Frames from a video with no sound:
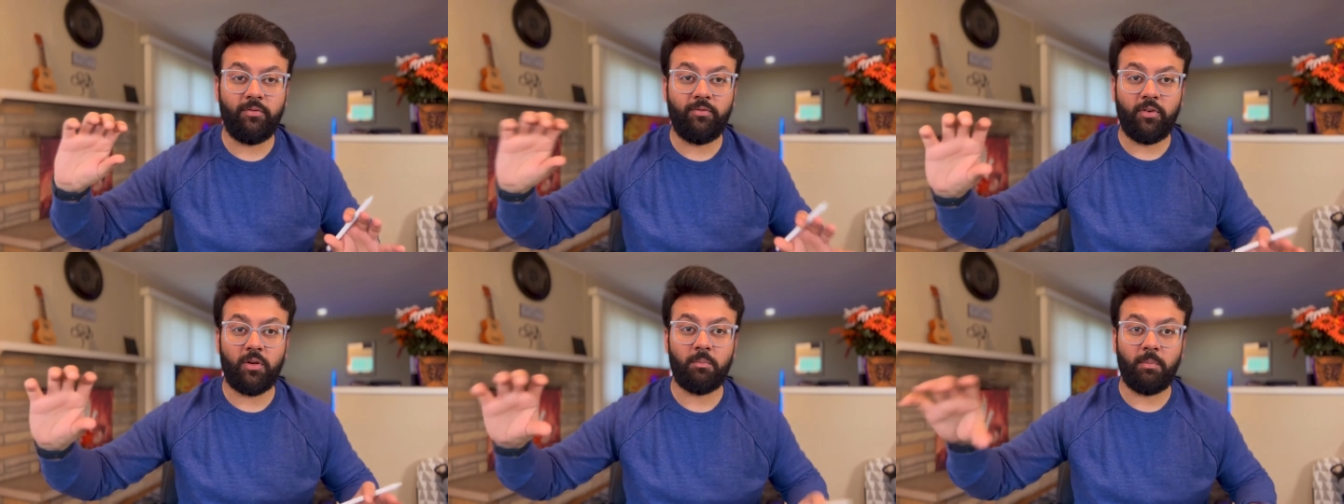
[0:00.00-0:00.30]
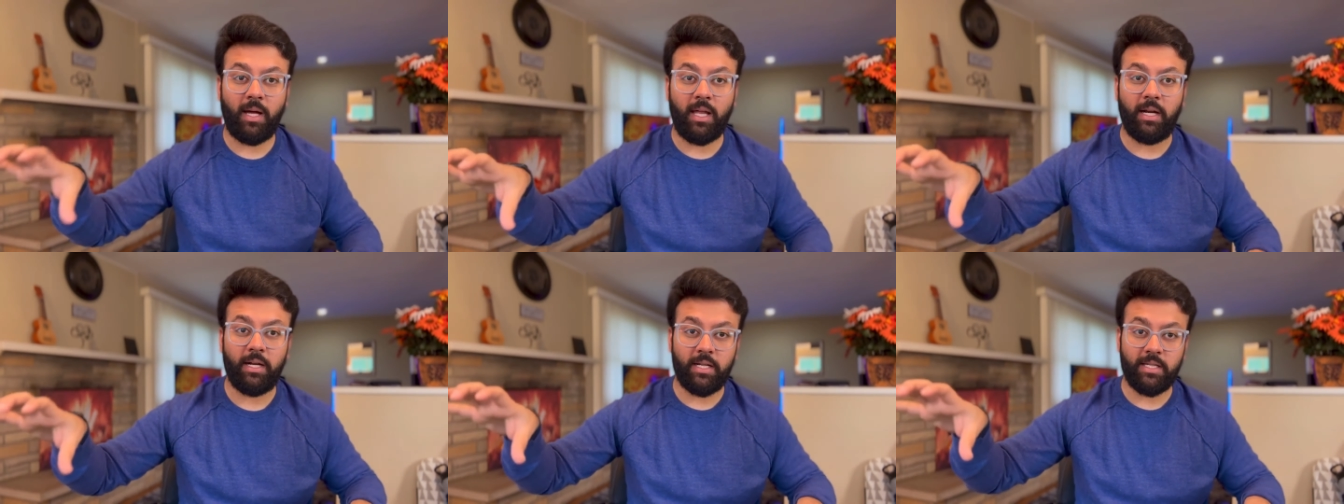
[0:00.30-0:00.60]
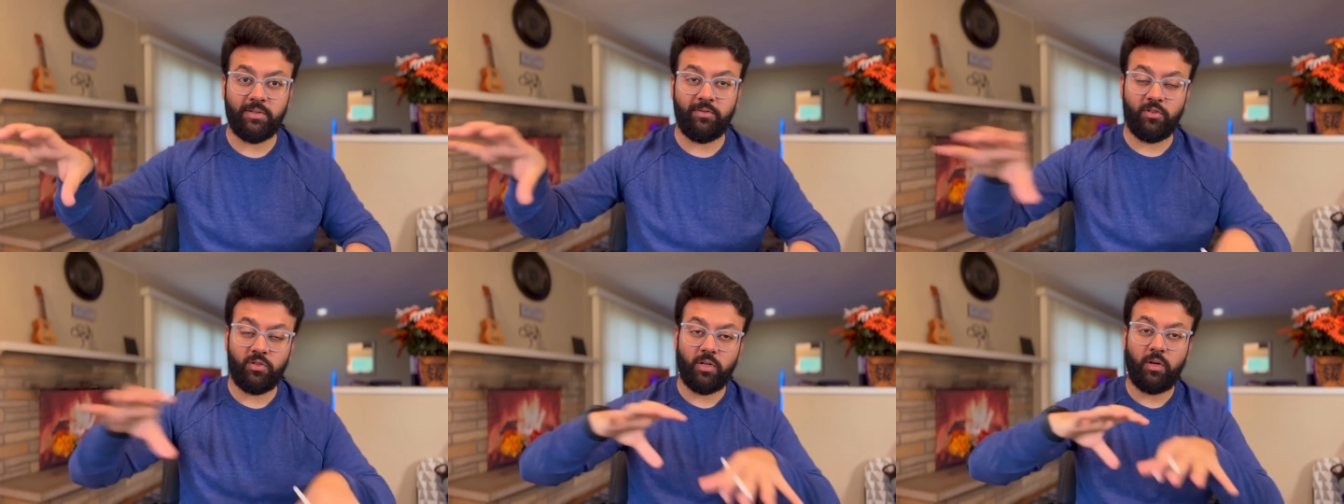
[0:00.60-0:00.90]

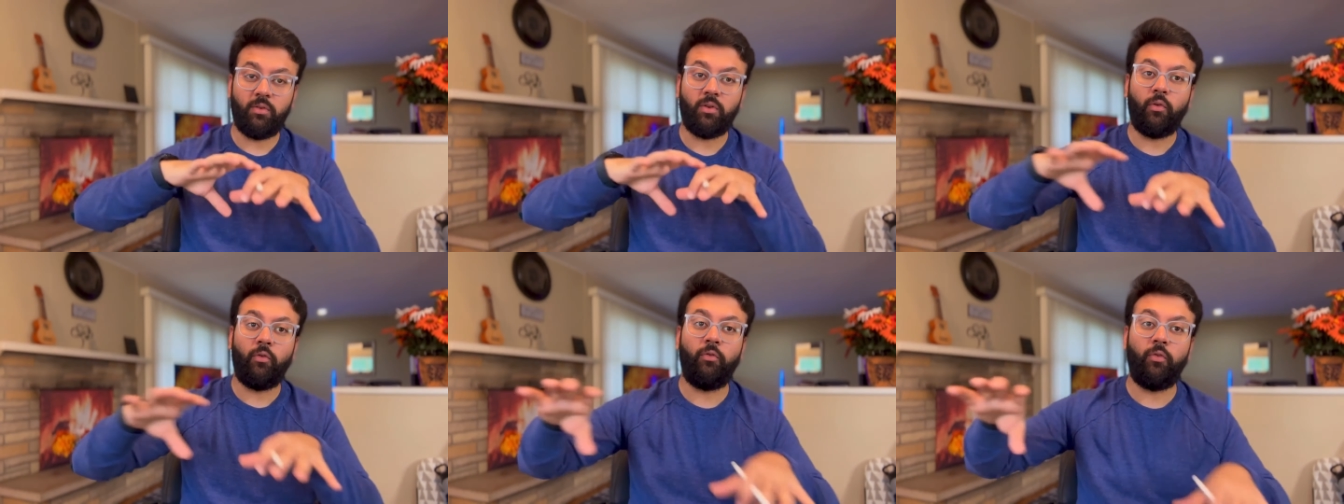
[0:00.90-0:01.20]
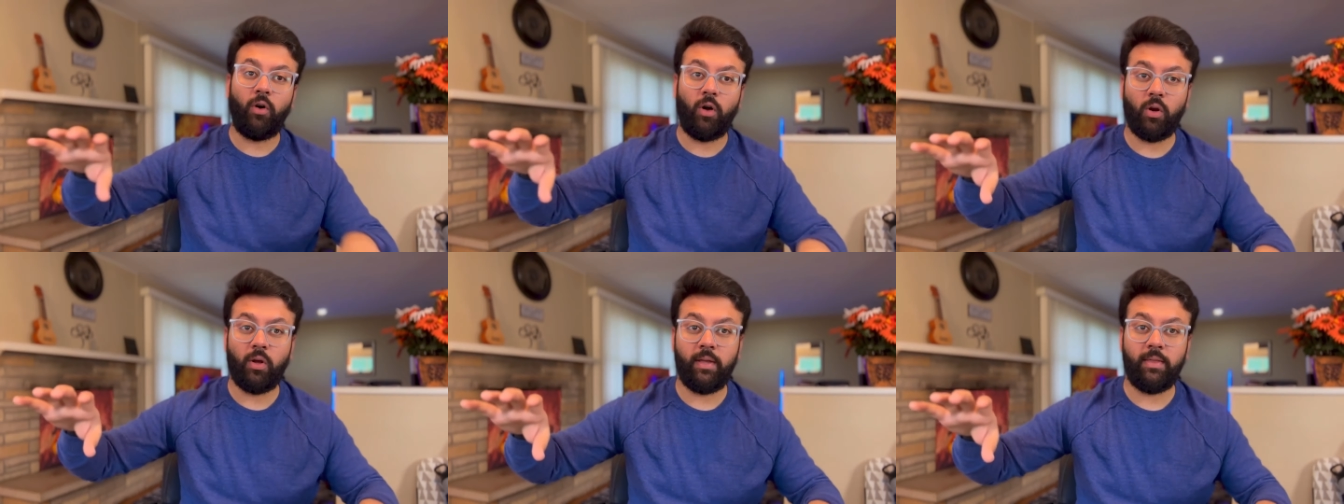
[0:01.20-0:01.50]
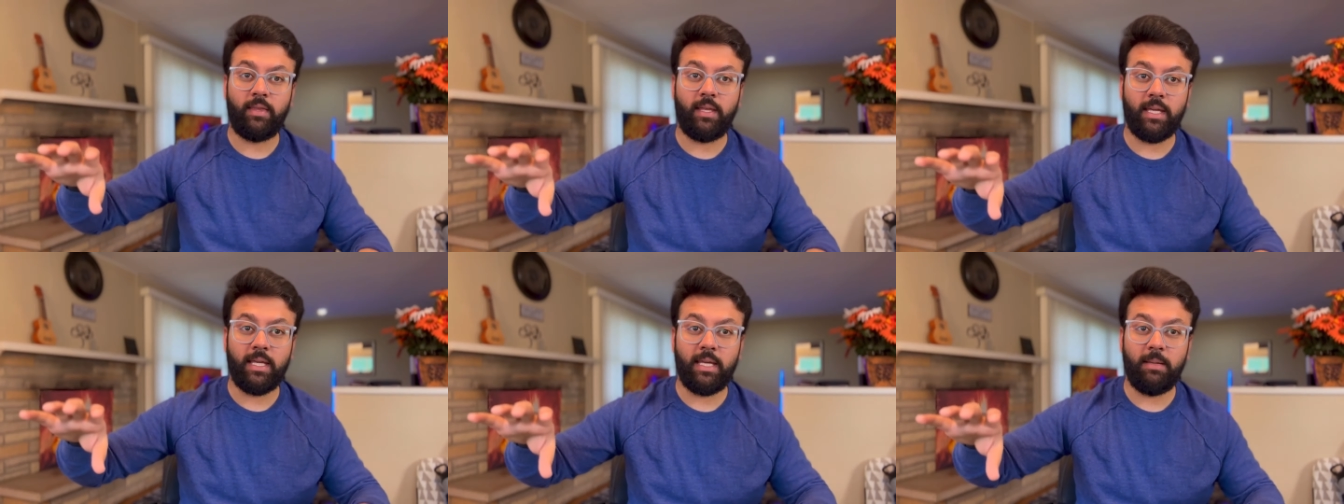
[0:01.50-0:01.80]
formalities which you have to follow in
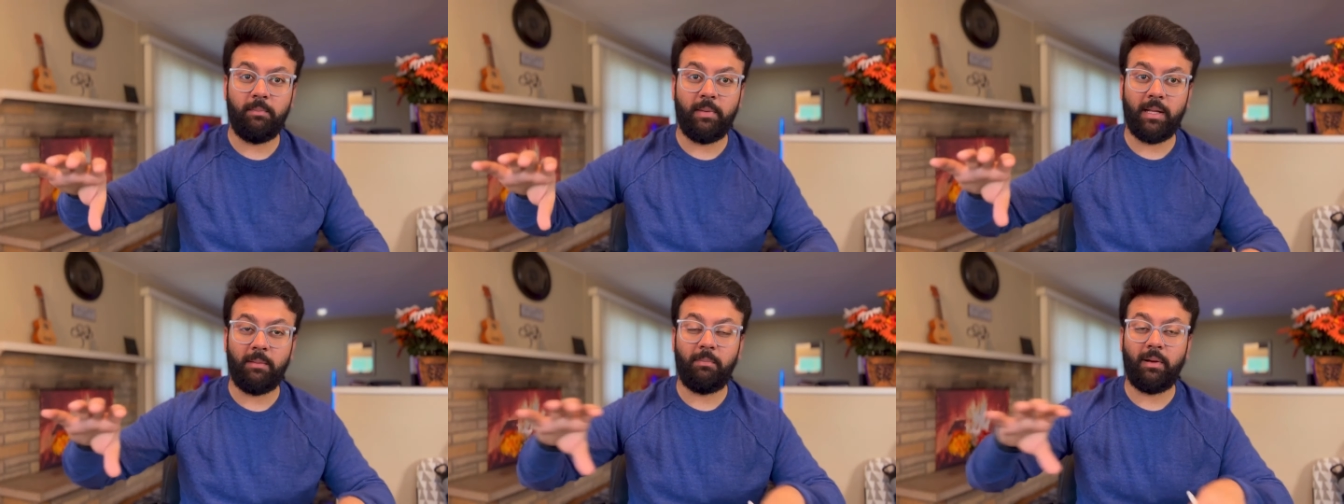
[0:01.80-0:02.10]
the email,